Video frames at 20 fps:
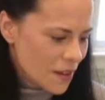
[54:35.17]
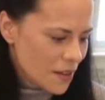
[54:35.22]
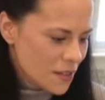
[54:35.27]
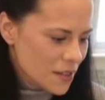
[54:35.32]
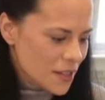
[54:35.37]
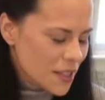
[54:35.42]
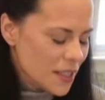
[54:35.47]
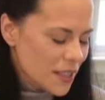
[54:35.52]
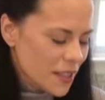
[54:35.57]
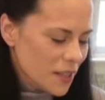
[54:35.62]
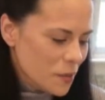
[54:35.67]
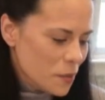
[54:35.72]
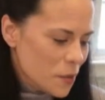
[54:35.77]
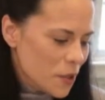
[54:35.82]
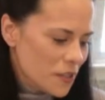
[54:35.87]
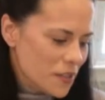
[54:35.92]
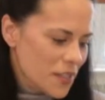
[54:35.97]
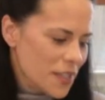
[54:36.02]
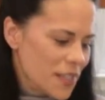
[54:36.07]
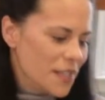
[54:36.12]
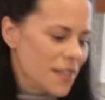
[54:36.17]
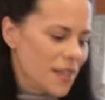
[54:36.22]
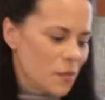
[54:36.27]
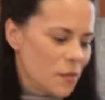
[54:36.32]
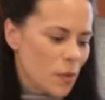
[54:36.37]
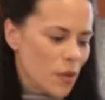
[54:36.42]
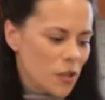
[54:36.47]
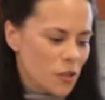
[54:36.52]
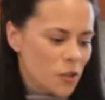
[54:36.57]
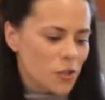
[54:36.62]
Did anybody see that
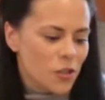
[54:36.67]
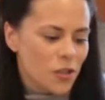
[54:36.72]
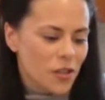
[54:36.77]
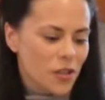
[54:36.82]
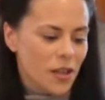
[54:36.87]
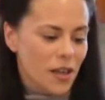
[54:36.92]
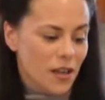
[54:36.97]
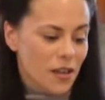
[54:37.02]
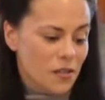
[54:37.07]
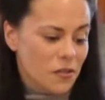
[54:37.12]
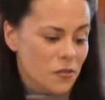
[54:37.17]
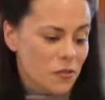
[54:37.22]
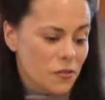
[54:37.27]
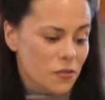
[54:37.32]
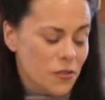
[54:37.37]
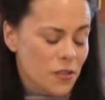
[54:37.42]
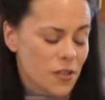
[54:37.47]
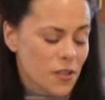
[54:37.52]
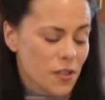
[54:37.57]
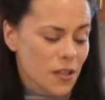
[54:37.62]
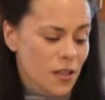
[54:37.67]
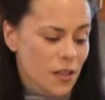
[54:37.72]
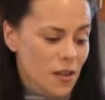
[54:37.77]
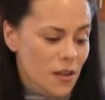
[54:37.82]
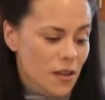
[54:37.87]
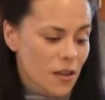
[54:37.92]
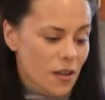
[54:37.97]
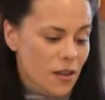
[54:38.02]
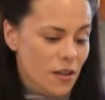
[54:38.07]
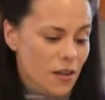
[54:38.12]
picture of
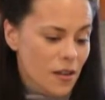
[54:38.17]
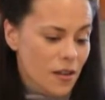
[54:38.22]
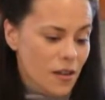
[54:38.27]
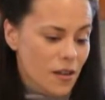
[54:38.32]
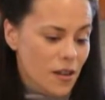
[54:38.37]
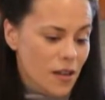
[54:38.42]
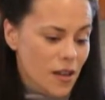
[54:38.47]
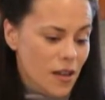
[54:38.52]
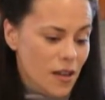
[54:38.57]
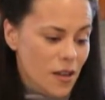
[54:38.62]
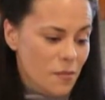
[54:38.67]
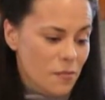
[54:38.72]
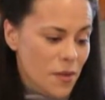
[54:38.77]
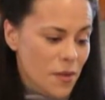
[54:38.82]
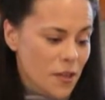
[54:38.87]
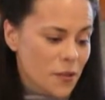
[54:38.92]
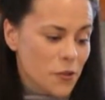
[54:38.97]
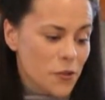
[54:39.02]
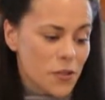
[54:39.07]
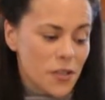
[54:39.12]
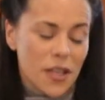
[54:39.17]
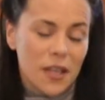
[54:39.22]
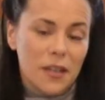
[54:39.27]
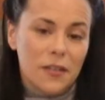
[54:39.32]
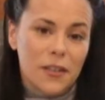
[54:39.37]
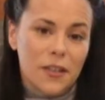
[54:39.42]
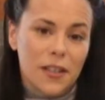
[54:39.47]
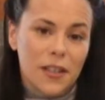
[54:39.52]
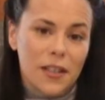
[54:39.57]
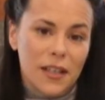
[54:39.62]
Michael
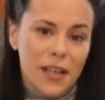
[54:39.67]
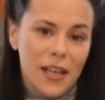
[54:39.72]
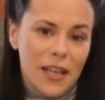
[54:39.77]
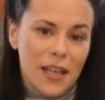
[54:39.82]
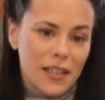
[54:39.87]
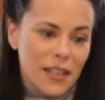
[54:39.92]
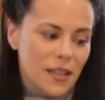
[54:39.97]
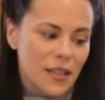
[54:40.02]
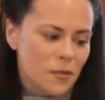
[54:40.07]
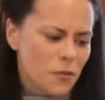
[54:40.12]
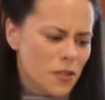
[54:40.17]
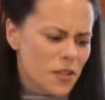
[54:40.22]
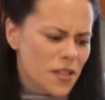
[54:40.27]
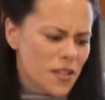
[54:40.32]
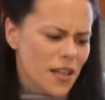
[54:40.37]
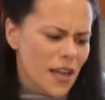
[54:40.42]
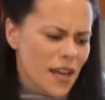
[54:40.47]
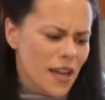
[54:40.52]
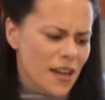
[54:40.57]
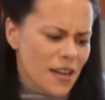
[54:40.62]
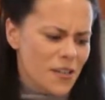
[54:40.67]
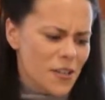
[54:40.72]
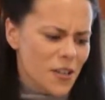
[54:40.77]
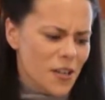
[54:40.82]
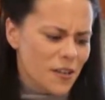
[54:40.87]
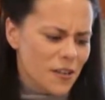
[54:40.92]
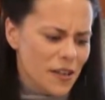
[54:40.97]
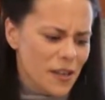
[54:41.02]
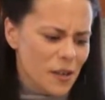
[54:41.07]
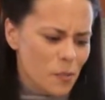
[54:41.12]
Saylor? And it was an
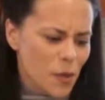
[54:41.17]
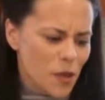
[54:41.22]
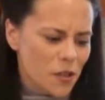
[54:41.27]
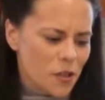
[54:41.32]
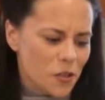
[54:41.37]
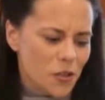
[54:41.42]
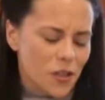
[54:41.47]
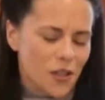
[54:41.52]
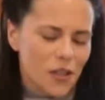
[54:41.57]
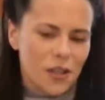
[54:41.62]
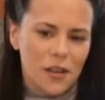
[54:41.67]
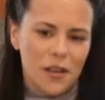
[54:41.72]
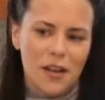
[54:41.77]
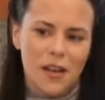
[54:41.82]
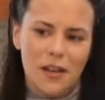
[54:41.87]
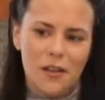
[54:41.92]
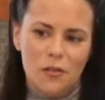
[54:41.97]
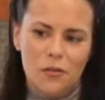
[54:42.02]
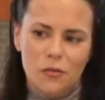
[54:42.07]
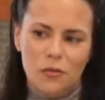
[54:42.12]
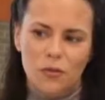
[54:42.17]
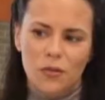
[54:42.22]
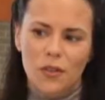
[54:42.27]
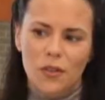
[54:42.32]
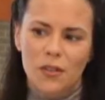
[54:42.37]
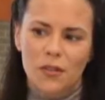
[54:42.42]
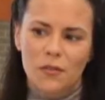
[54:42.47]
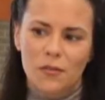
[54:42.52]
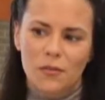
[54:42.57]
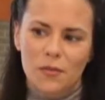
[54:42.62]
AI-generated picture of
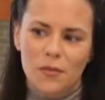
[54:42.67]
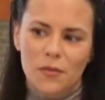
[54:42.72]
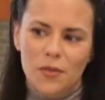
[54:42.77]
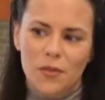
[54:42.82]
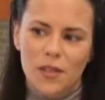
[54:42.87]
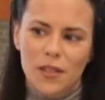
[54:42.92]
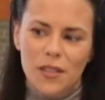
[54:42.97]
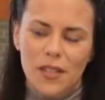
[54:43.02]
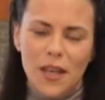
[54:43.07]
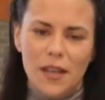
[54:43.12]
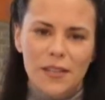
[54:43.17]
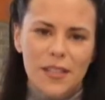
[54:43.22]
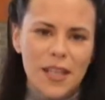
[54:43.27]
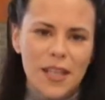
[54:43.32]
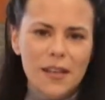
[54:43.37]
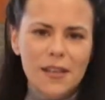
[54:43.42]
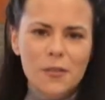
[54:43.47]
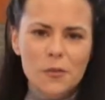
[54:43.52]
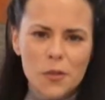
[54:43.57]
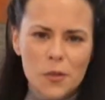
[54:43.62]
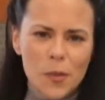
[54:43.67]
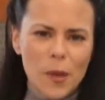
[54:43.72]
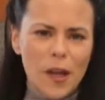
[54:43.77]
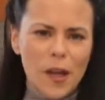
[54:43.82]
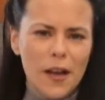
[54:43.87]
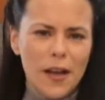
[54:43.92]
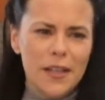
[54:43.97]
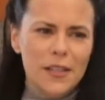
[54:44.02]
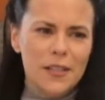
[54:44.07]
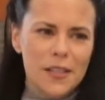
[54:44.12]
the Titanic was
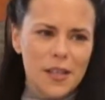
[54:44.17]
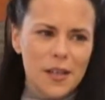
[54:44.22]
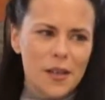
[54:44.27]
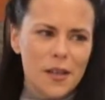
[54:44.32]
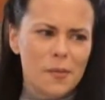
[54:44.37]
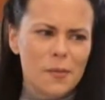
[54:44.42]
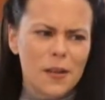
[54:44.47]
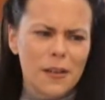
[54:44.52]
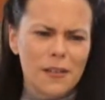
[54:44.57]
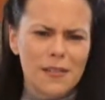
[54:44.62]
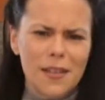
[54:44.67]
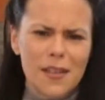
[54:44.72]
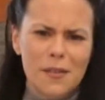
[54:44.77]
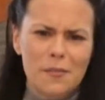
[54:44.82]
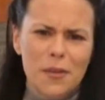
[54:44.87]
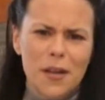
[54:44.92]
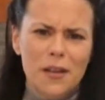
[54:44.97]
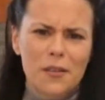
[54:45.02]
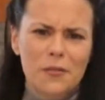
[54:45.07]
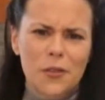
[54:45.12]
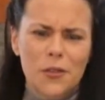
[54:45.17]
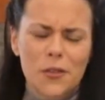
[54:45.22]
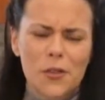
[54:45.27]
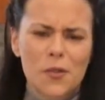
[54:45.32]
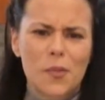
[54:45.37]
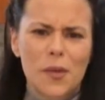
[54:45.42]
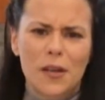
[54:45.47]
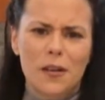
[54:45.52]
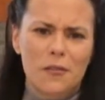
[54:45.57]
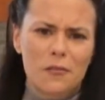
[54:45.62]
behind him, and I think it might have also
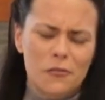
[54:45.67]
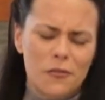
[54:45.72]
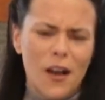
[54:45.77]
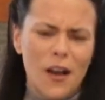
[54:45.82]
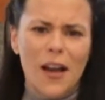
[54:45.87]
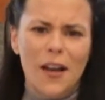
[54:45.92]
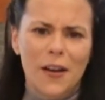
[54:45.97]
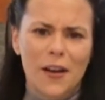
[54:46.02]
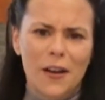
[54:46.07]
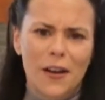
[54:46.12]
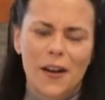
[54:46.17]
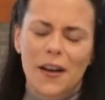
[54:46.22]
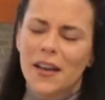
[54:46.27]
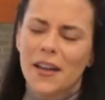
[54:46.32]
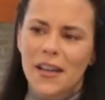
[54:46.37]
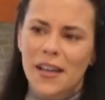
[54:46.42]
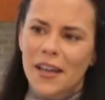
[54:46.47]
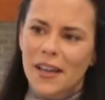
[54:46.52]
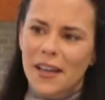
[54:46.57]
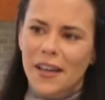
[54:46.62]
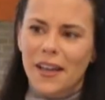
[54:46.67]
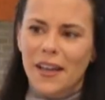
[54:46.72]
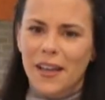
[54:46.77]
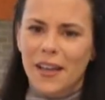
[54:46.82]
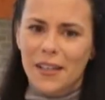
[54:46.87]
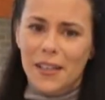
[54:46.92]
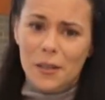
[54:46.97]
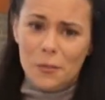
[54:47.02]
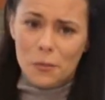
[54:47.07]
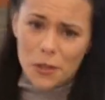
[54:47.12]
been on fire, and
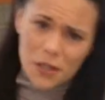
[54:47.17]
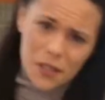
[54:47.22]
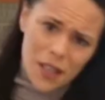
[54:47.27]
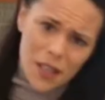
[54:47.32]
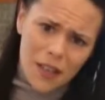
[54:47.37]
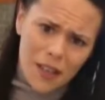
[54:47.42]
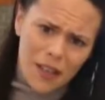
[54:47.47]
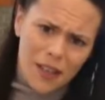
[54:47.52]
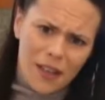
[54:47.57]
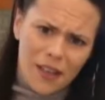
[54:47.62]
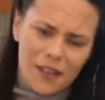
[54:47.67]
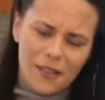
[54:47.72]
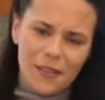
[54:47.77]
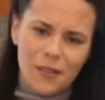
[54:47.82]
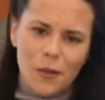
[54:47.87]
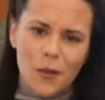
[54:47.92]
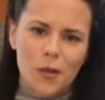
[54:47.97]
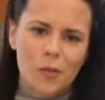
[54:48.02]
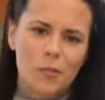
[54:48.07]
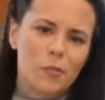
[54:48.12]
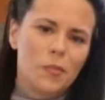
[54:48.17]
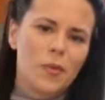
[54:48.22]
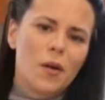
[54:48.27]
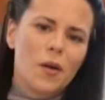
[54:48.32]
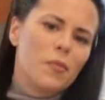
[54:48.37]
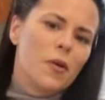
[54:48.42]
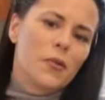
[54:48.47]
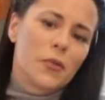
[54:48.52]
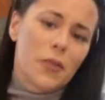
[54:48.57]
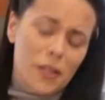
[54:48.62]
it was sinking, or a
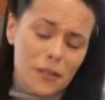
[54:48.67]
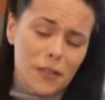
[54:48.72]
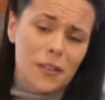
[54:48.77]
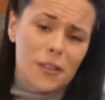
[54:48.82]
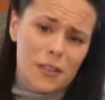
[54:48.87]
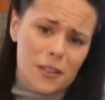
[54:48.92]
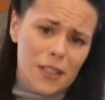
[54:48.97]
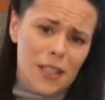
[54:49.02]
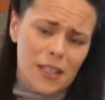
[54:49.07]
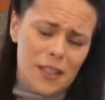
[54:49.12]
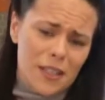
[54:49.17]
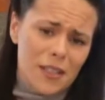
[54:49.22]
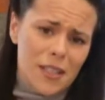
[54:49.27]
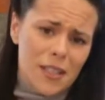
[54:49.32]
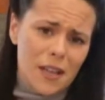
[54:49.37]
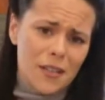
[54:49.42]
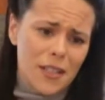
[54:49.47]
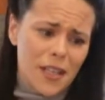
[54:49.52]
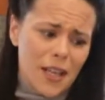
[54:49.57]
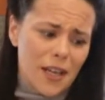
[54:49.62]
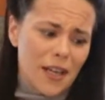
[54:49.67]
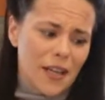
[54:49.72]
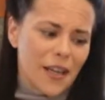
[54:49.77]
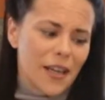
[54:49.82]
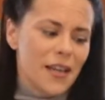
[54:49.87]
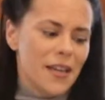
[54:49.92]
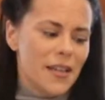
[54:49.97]
boat that looks like the Titanic.